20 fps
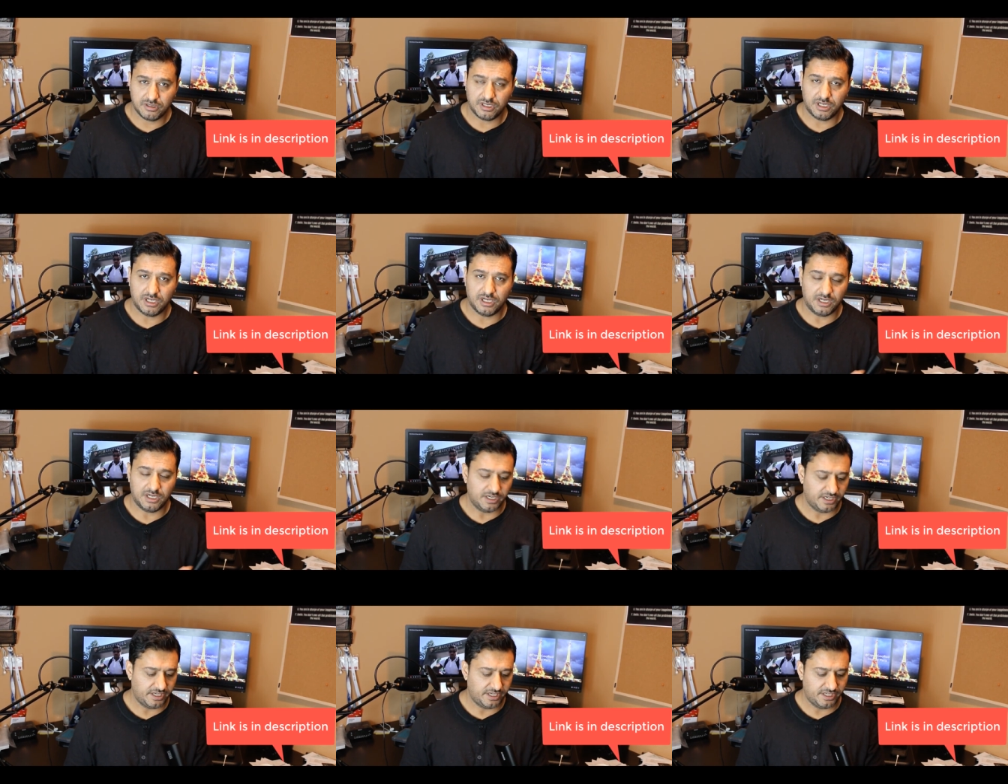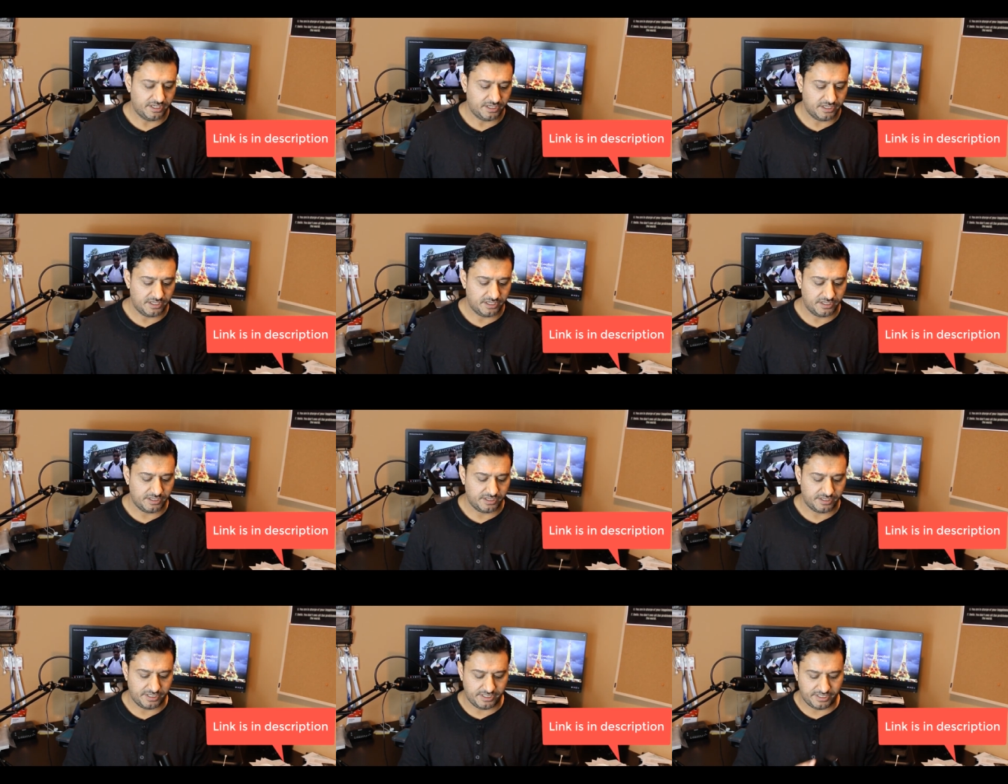
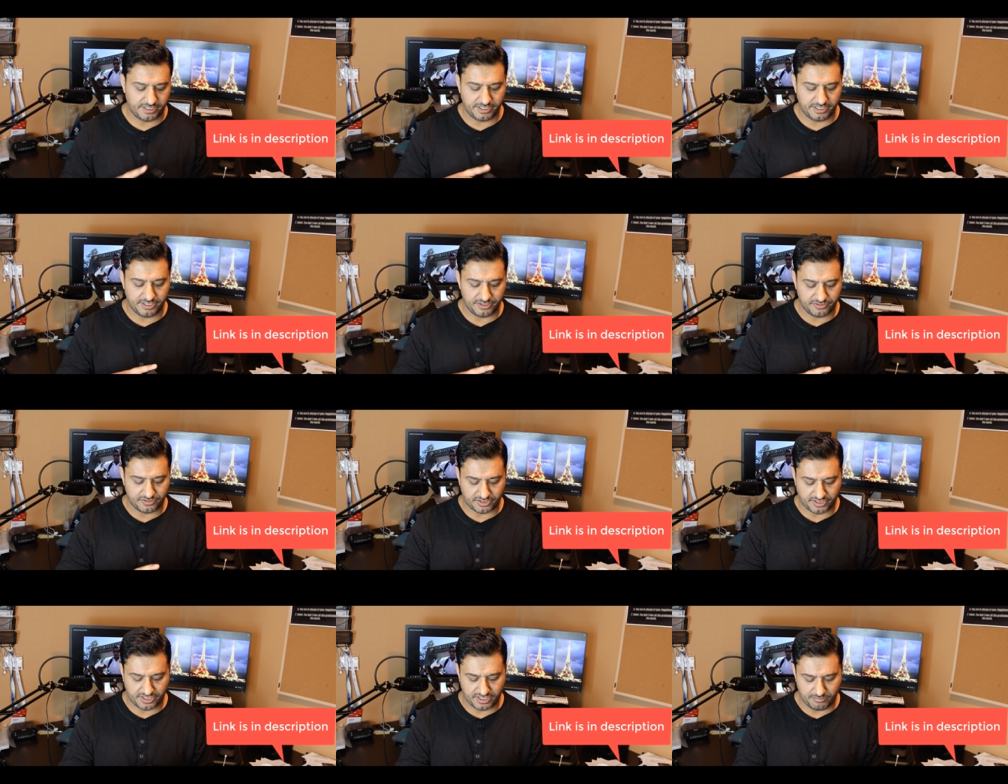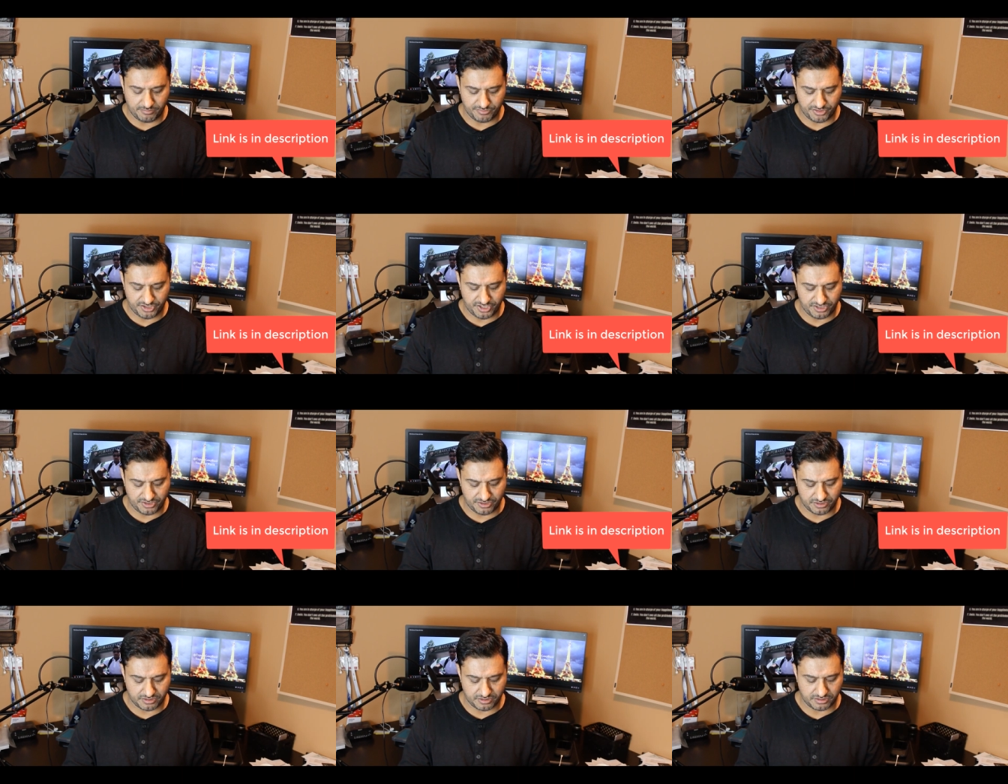And it is a game
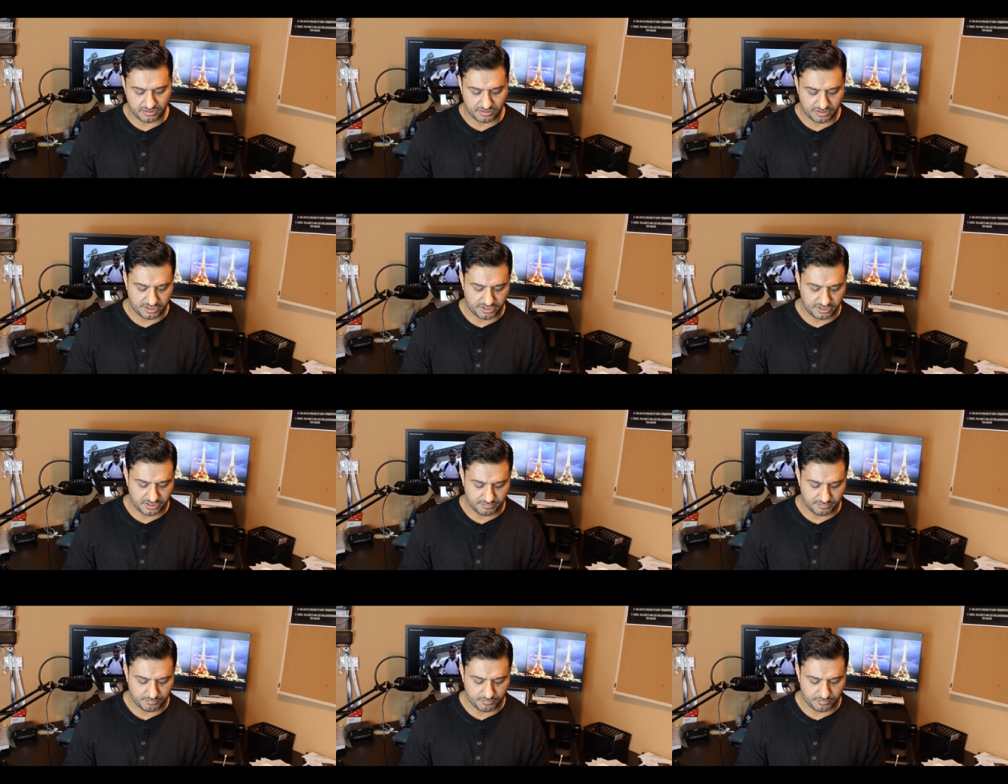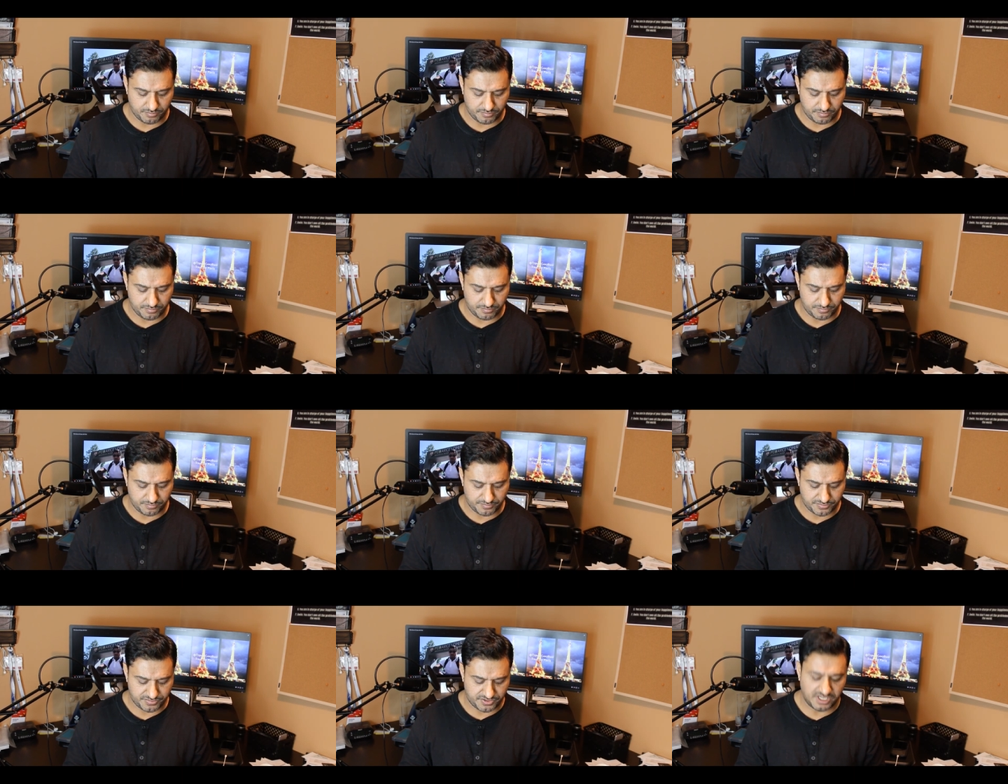changer in a
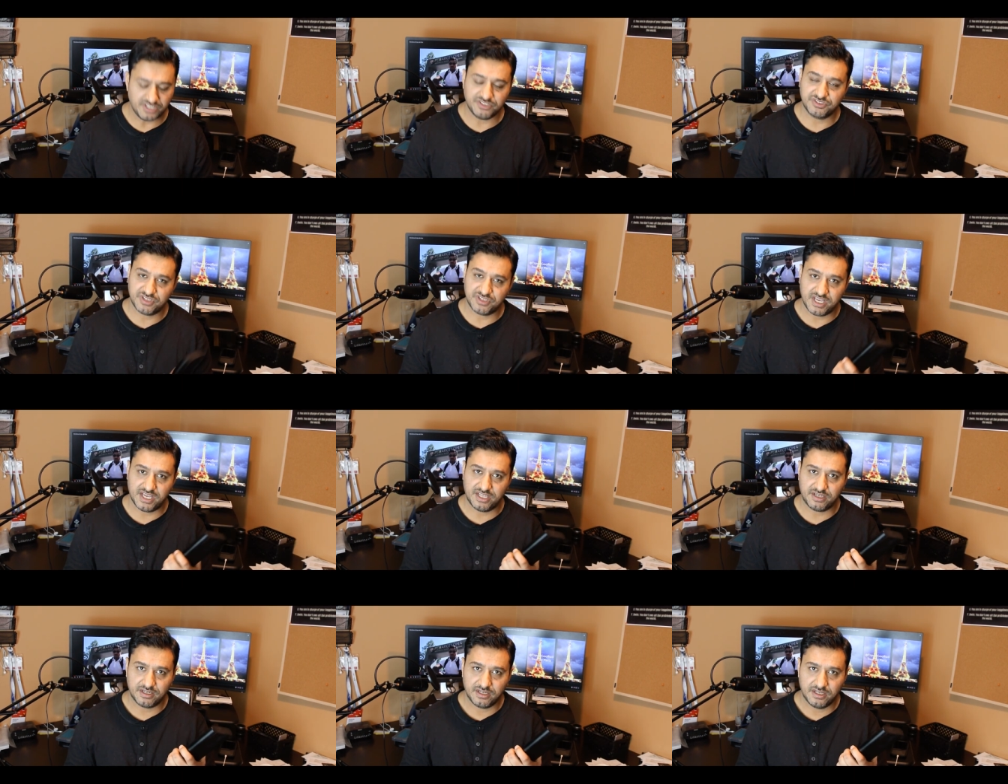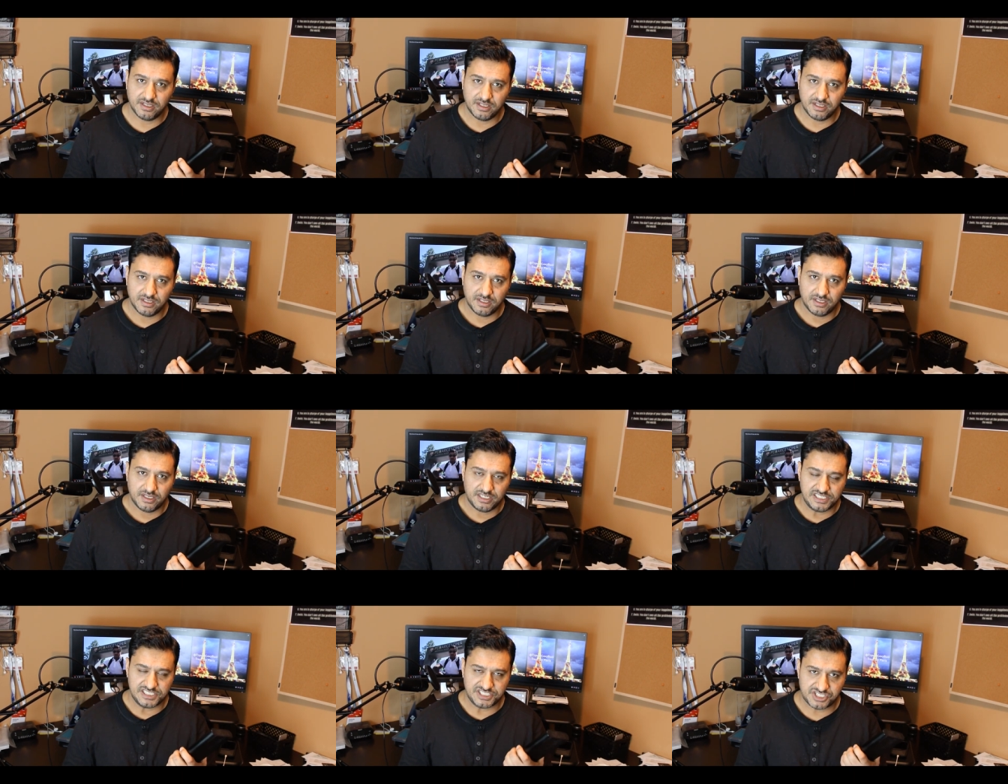sense that
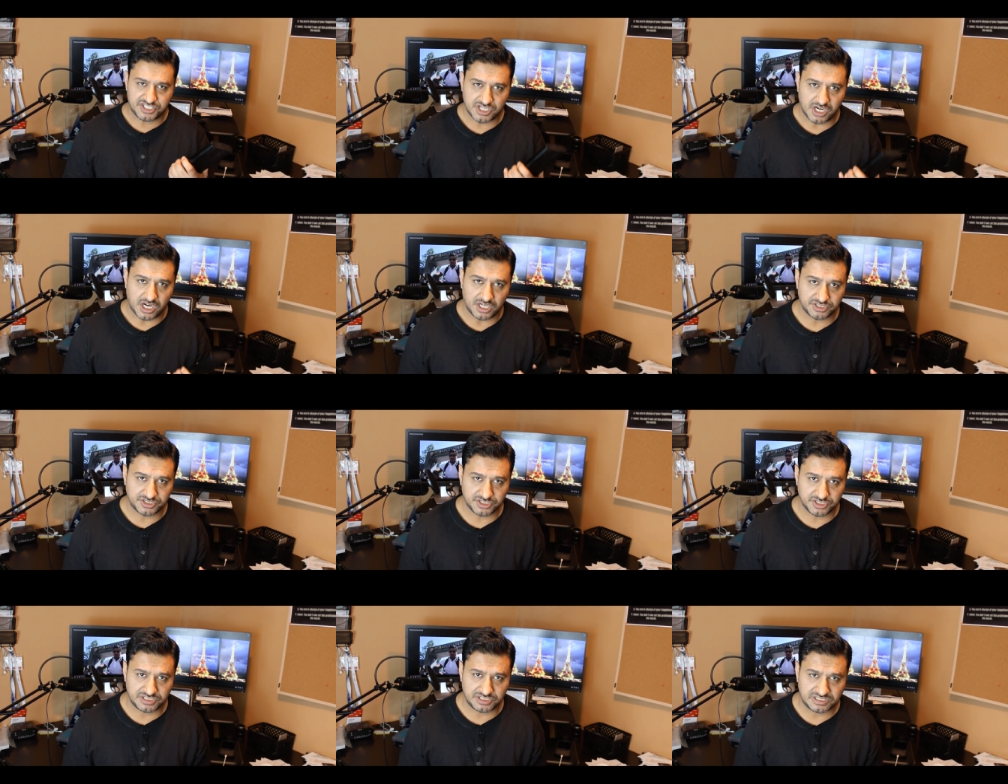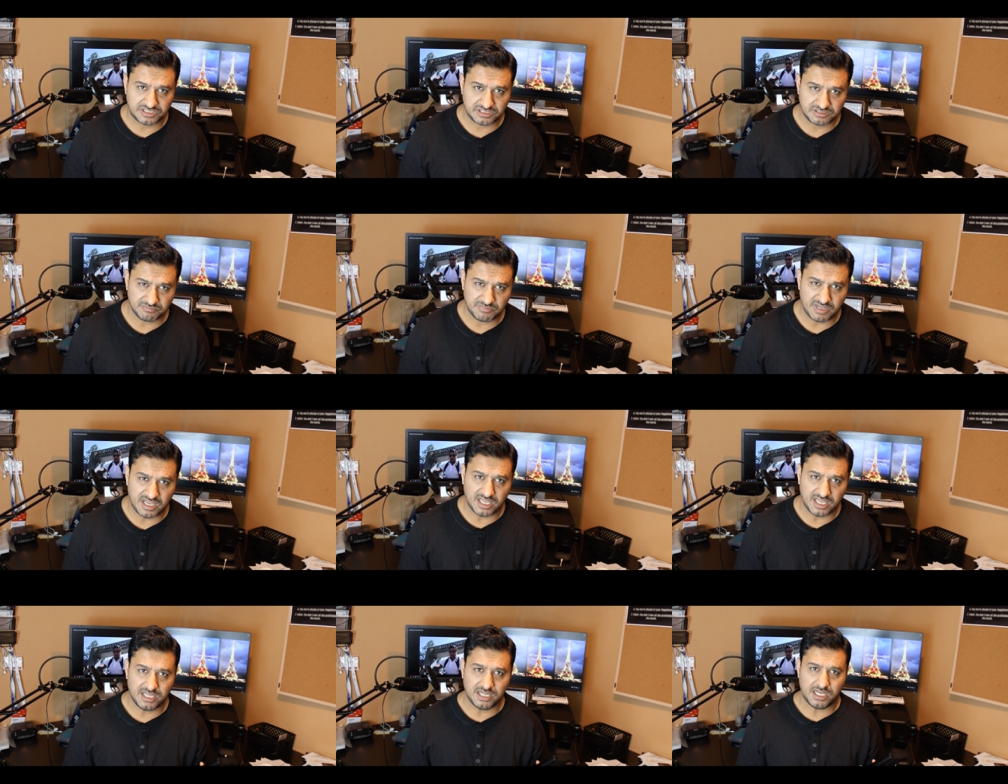it charges
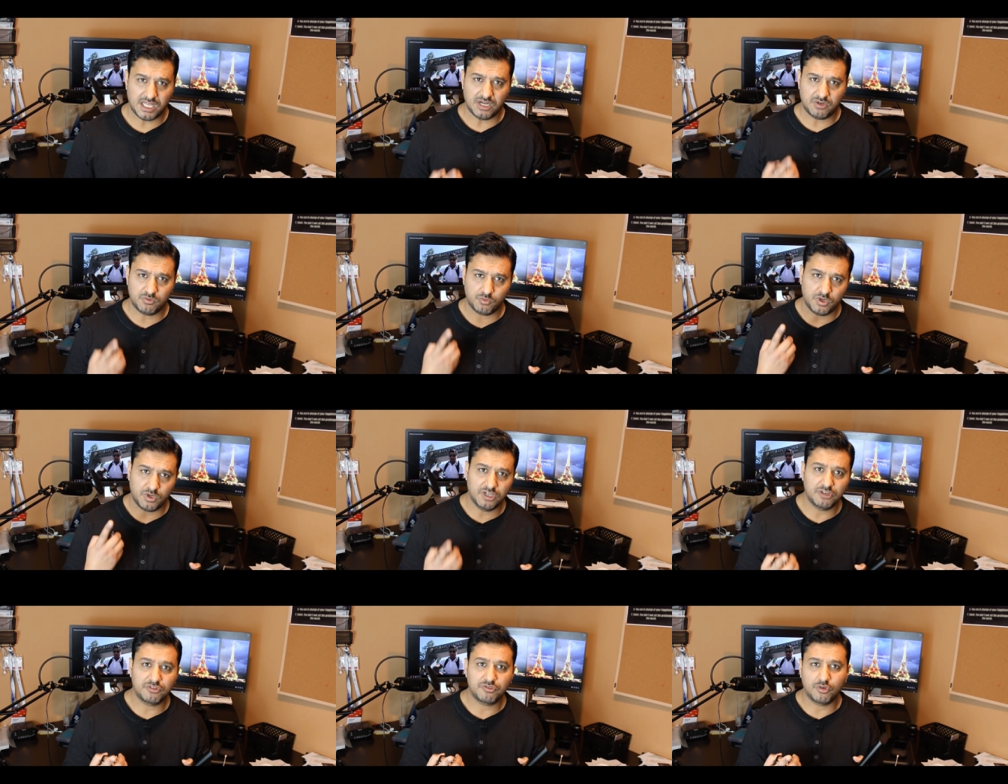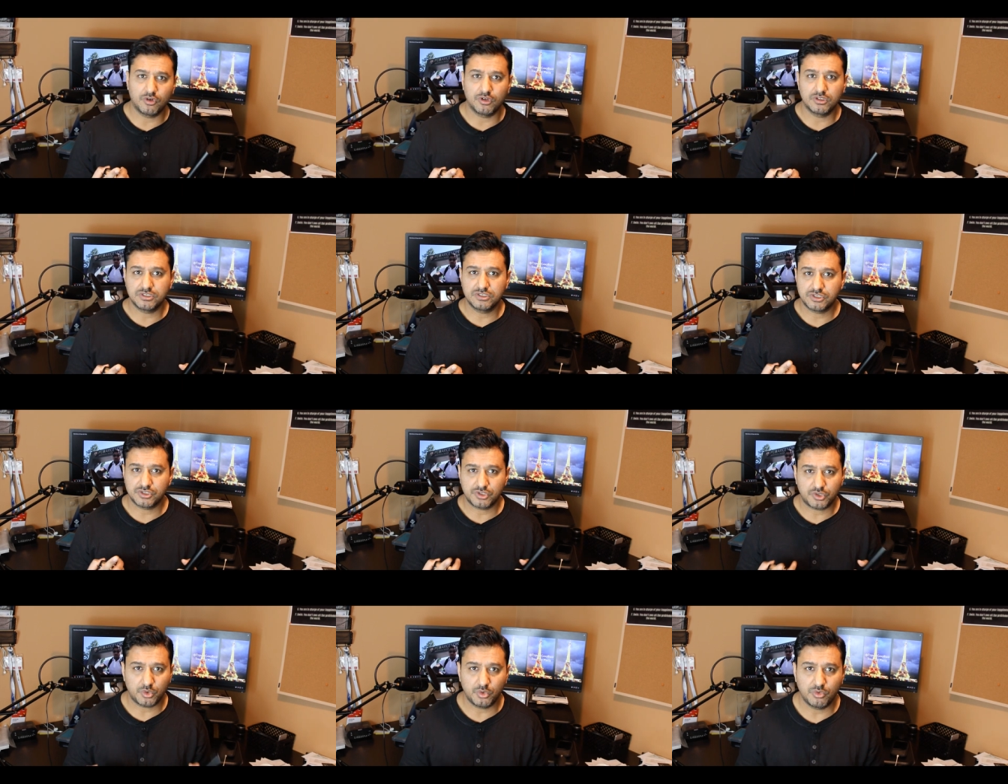my, not one
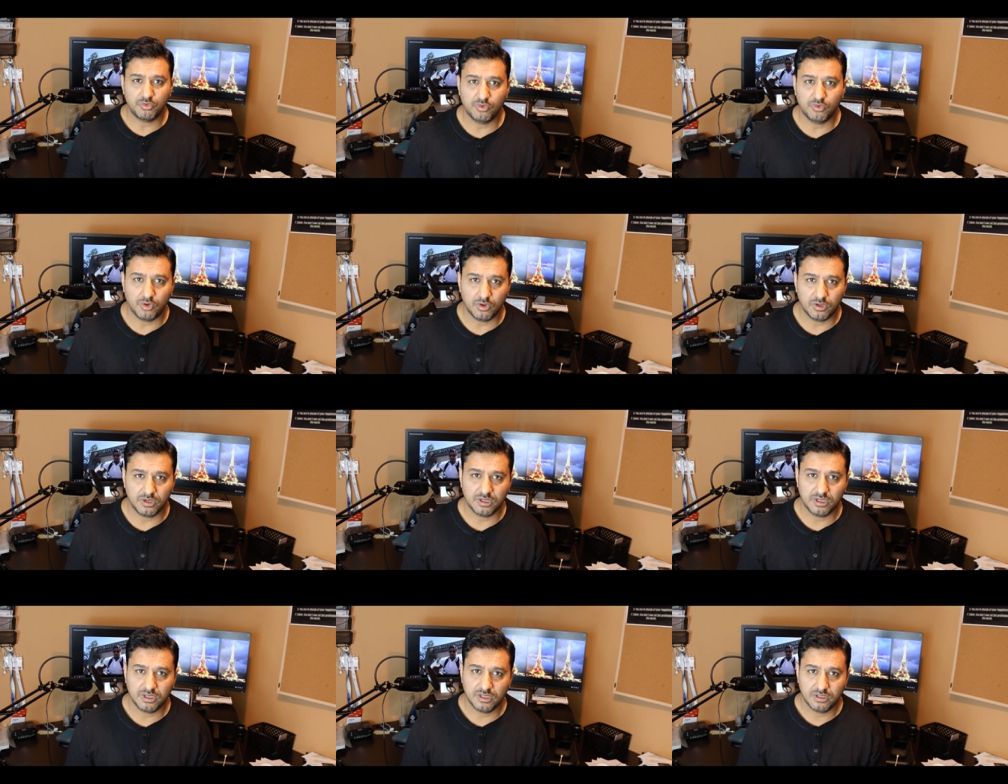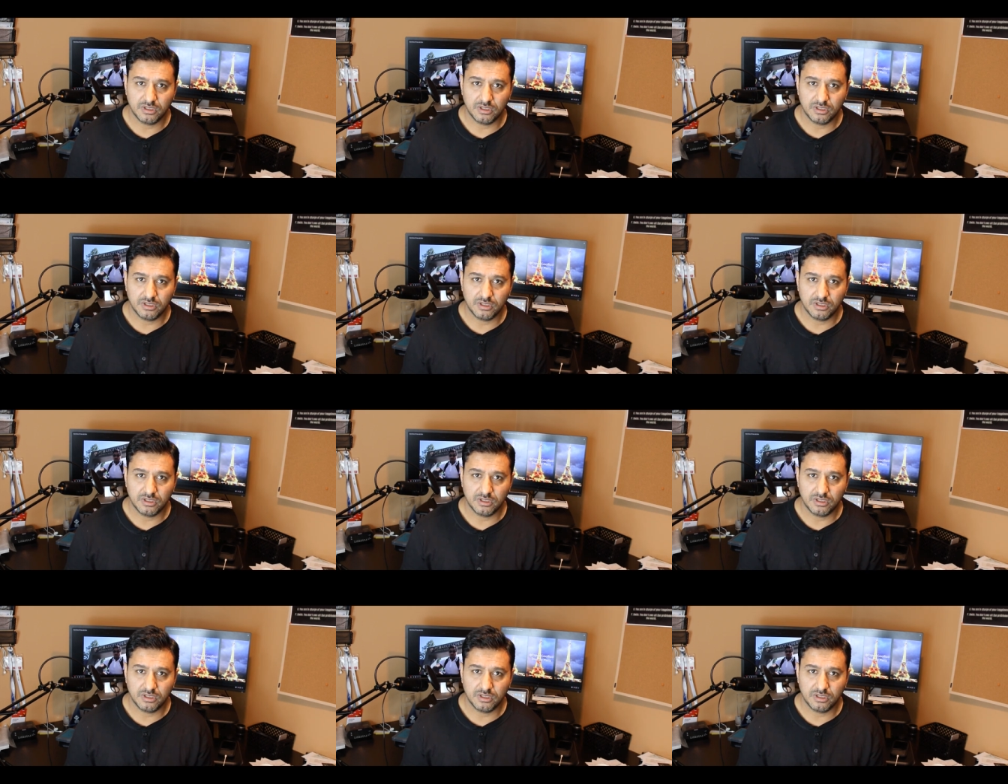phone, two phone,